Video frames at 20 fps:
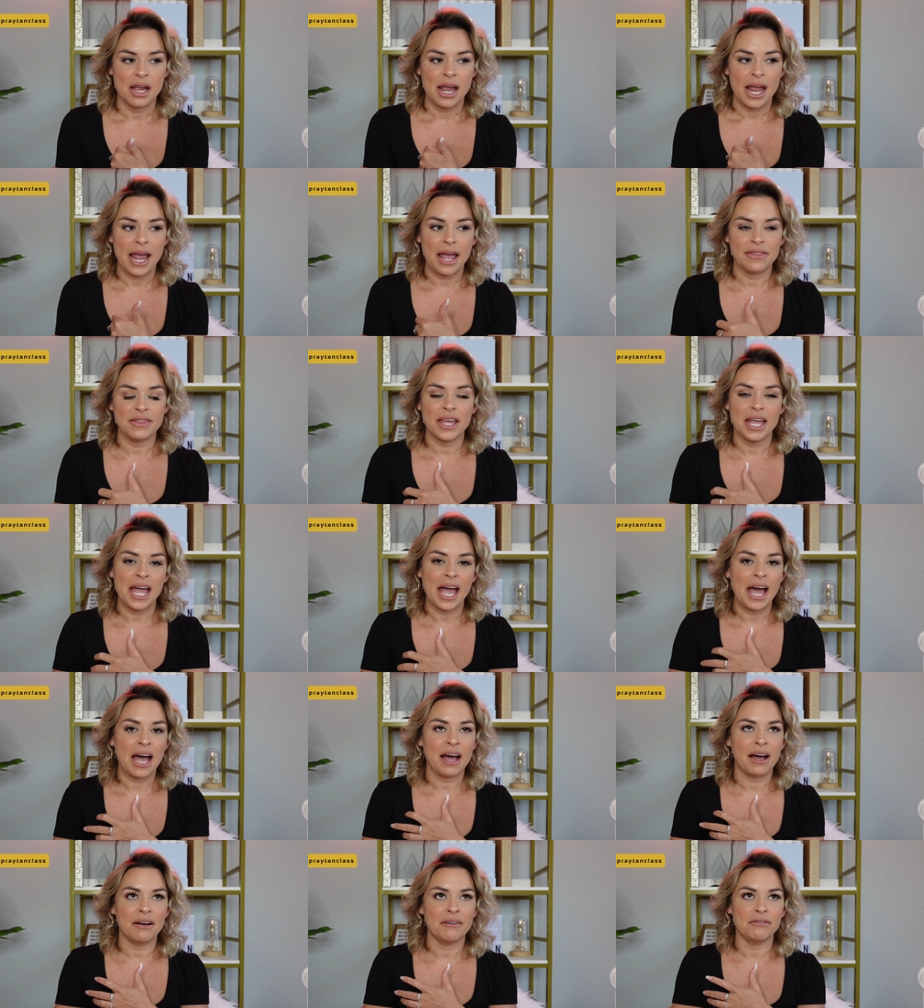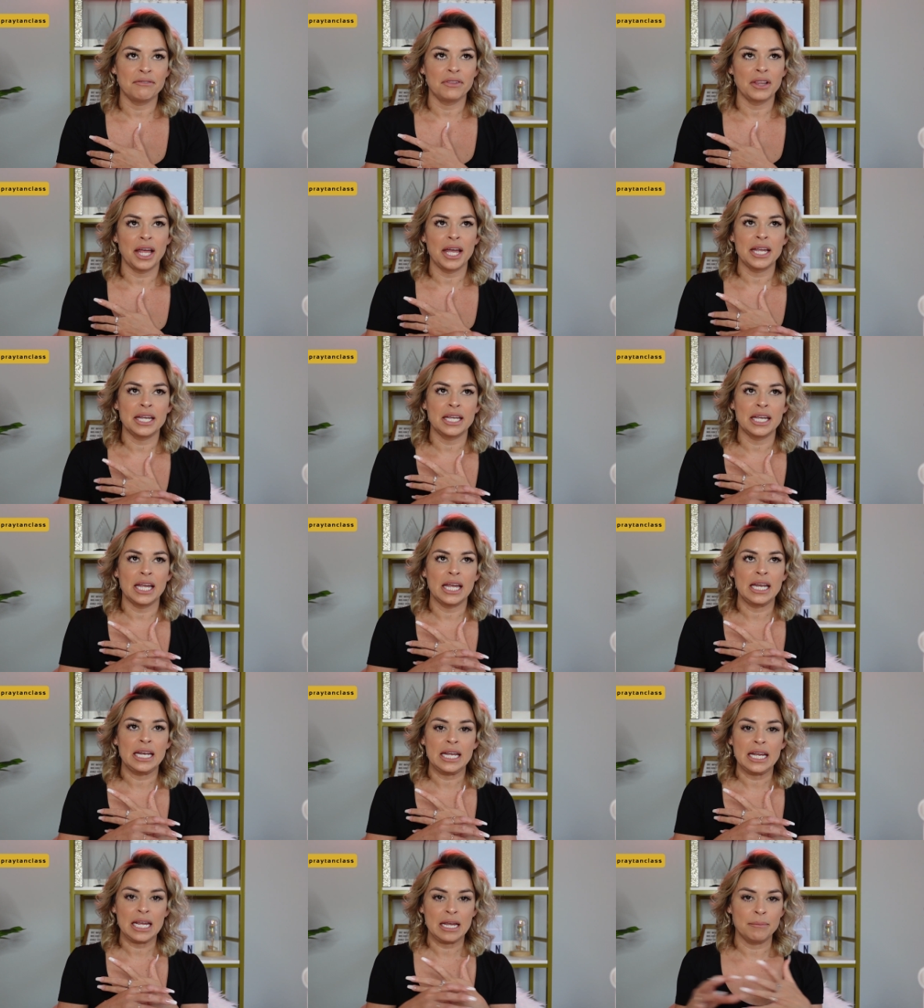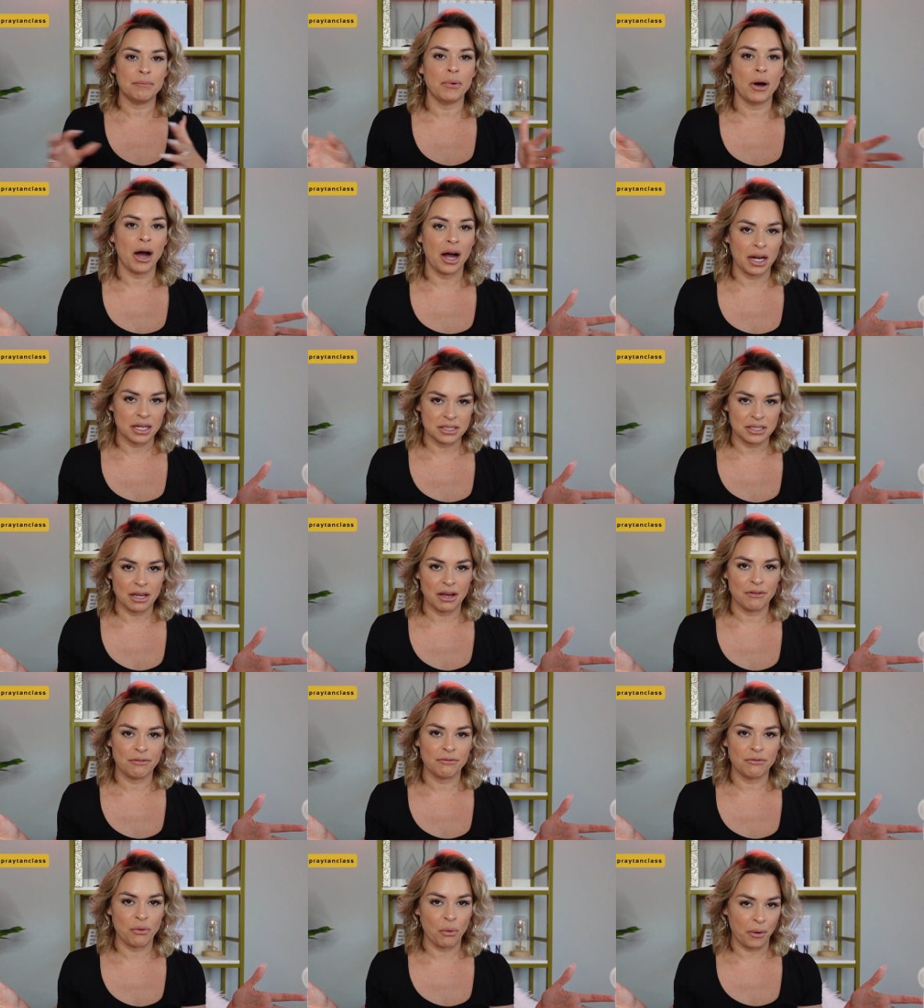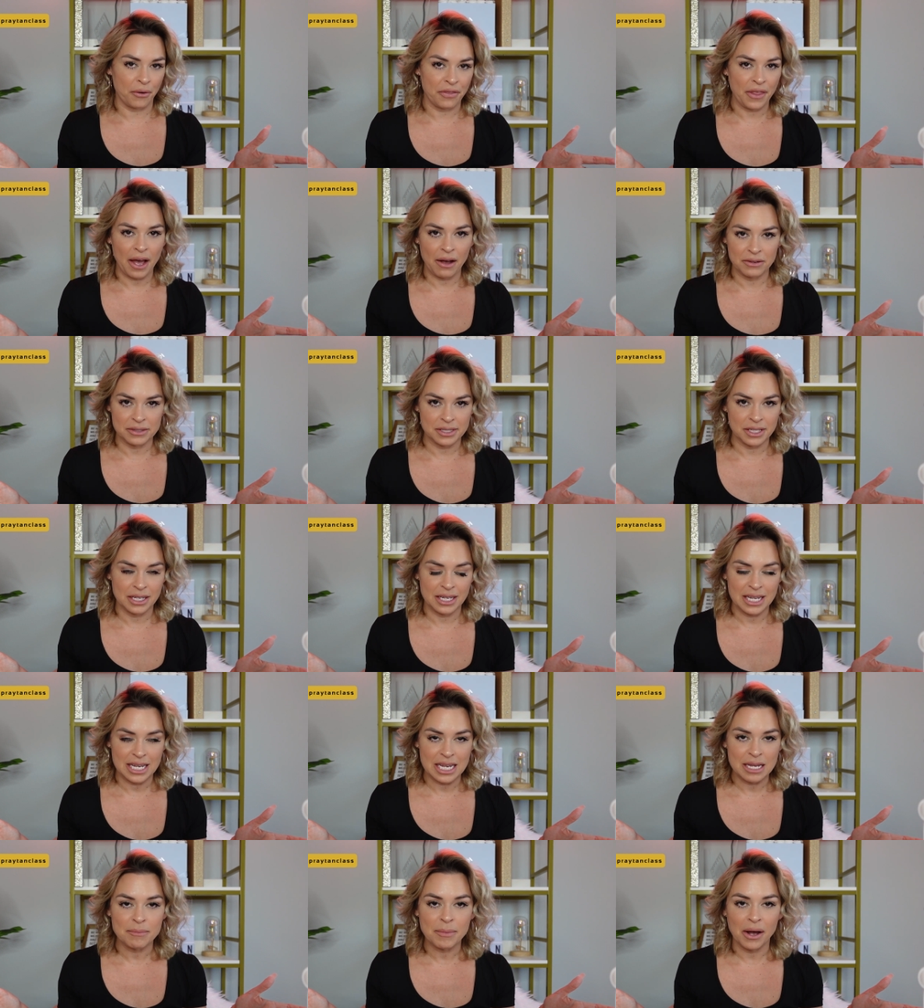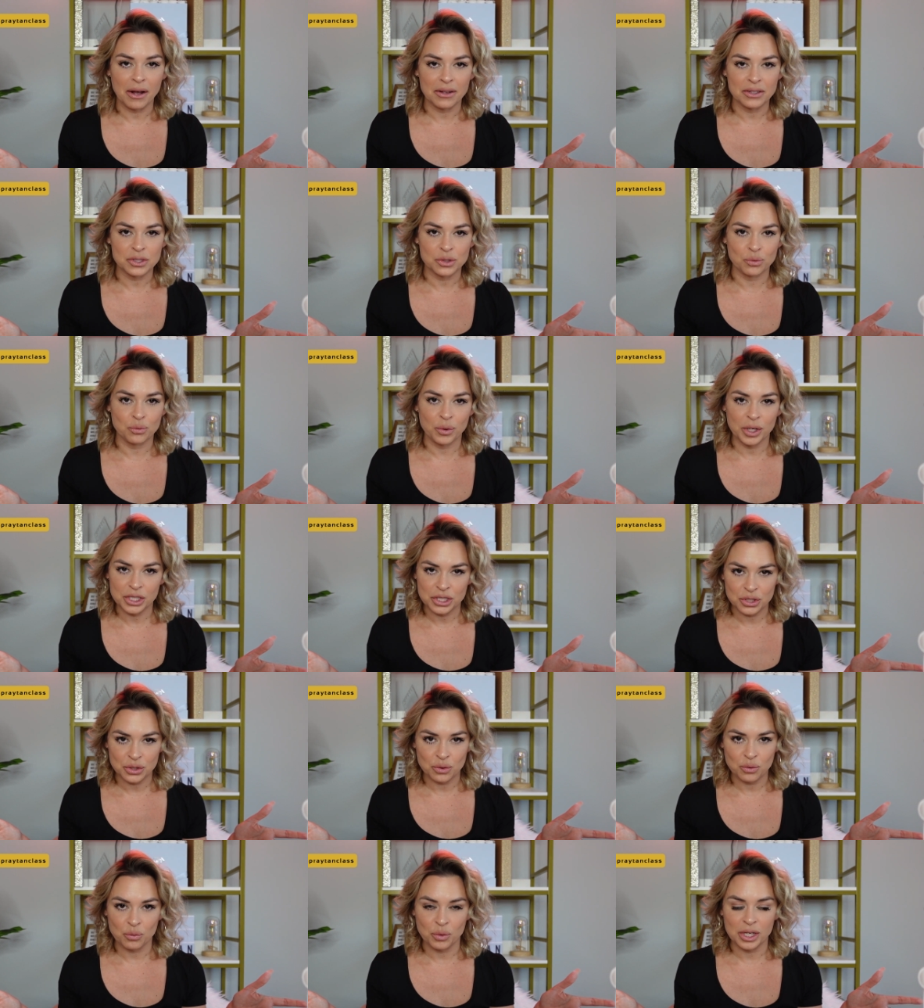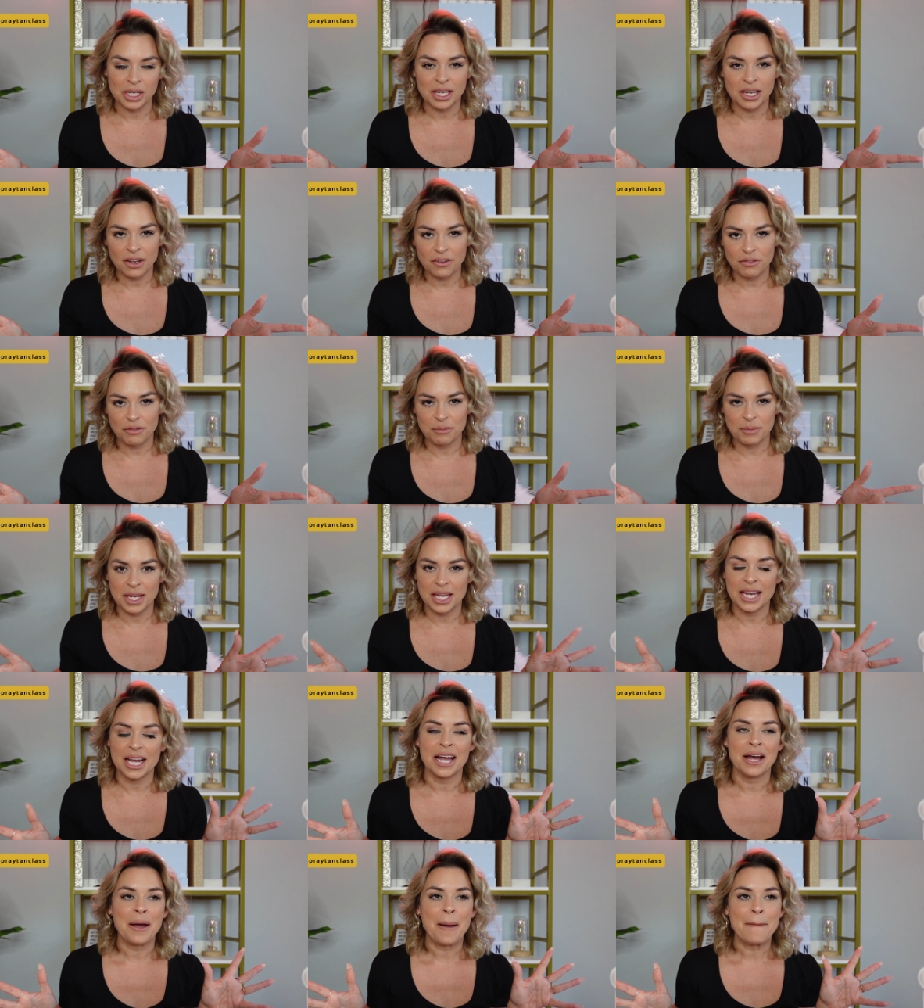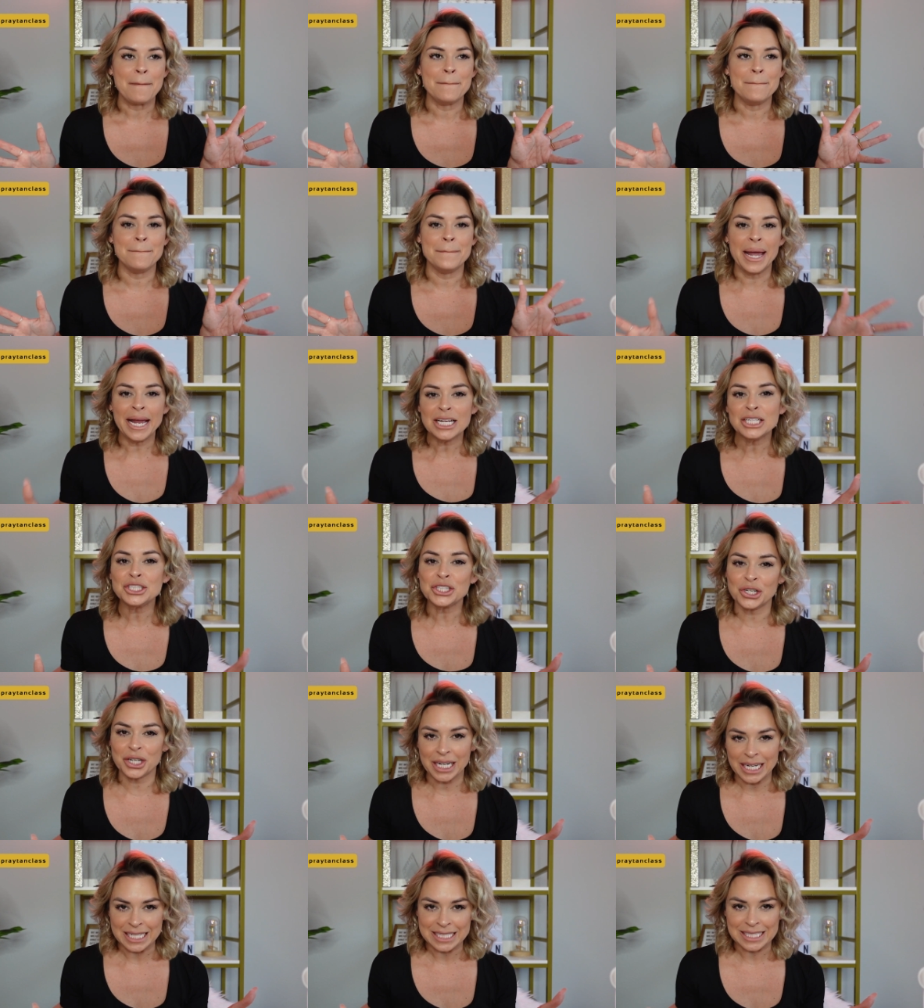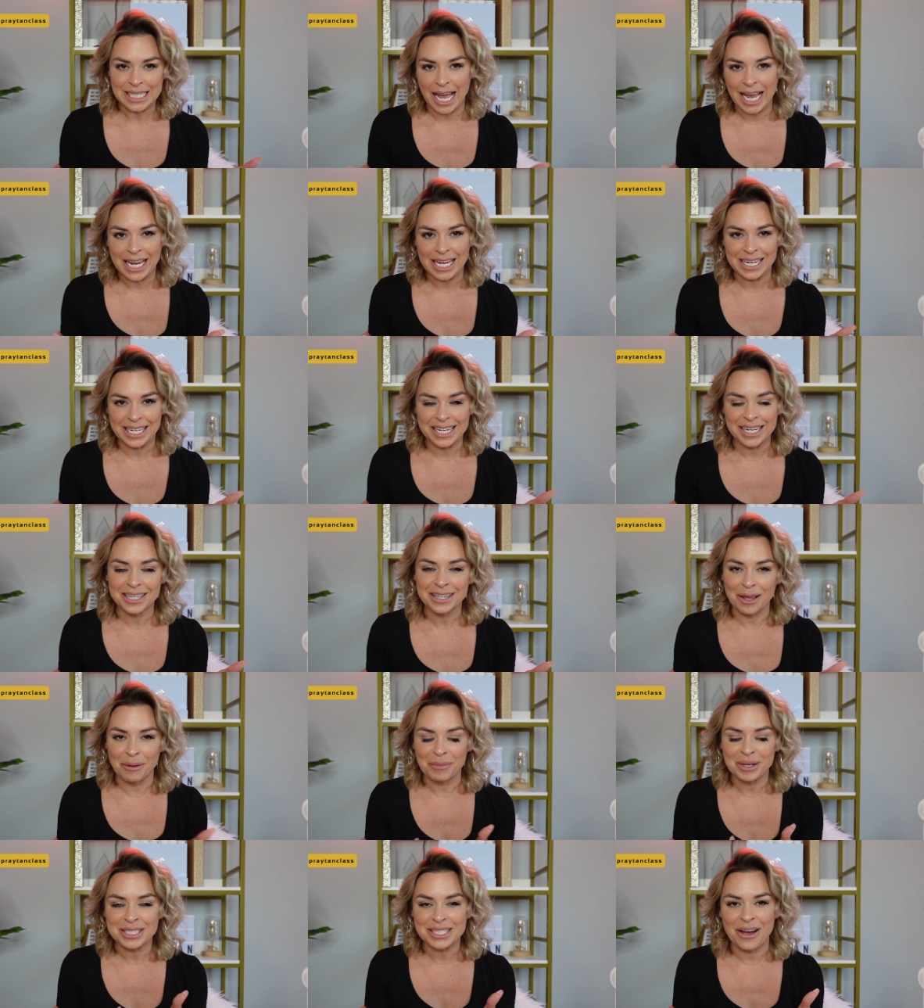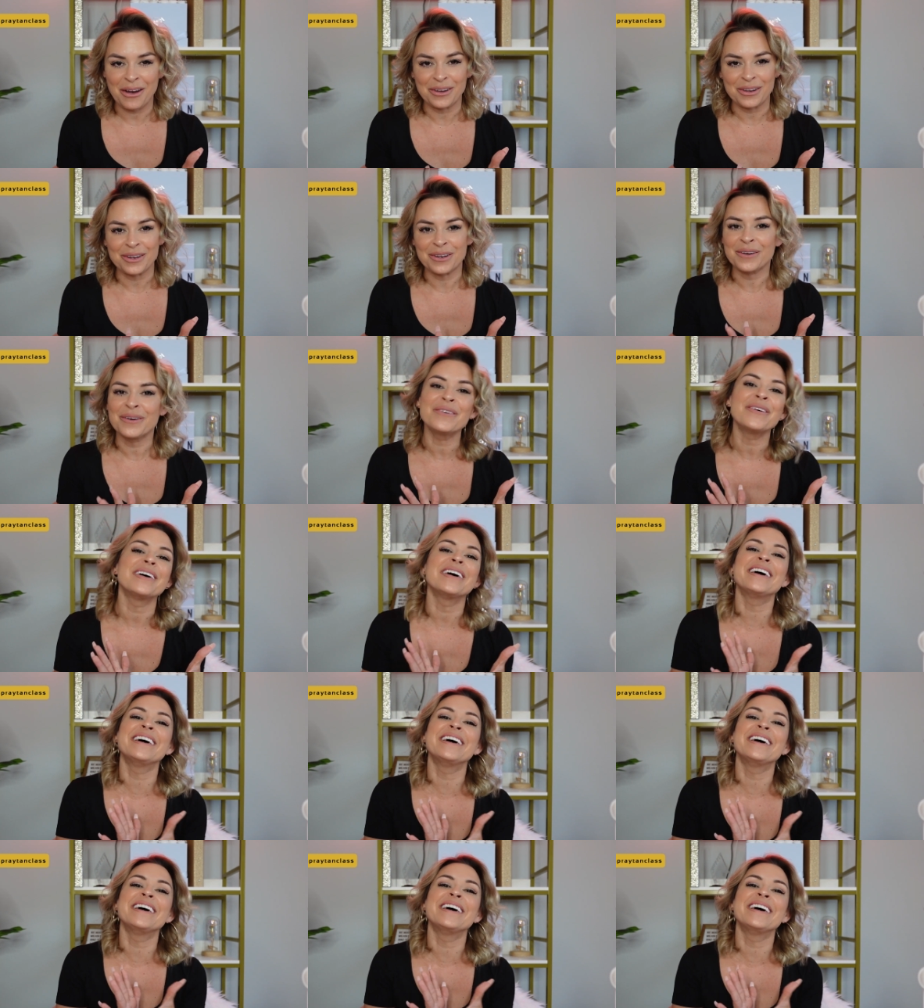and they have like an inbox of 4,000 emails, which would give me major anxiety, let me tell you,